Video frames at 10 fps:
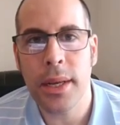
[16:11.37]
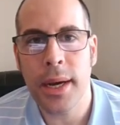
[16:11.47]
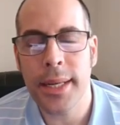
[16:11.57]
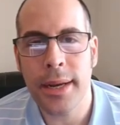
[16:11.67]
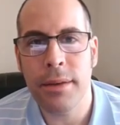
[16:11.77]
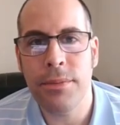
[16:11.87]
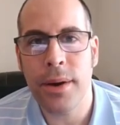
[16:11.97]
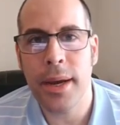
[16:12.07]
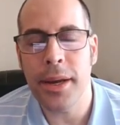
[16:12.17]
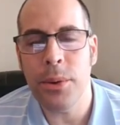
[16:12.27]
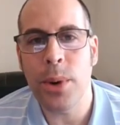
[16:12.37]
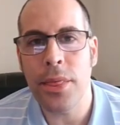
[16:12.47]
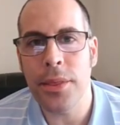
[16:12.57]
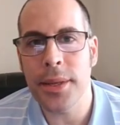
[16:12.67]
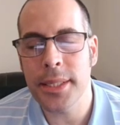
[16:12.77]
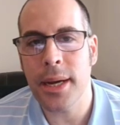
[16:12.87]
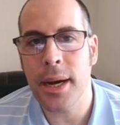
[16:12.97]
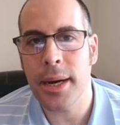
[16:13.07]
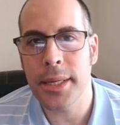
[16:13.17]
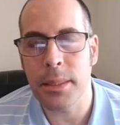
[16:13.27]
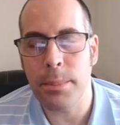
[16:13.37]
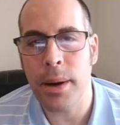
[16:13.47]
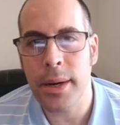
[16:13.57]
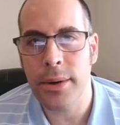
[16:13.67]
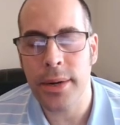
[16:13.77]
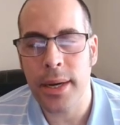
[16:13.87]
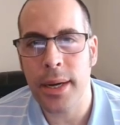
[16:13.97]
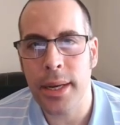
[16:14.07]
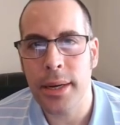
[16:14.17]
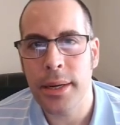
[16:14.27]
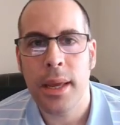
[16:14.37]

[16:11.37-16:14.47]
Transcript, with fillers: to identify whether this stock is a buy or not.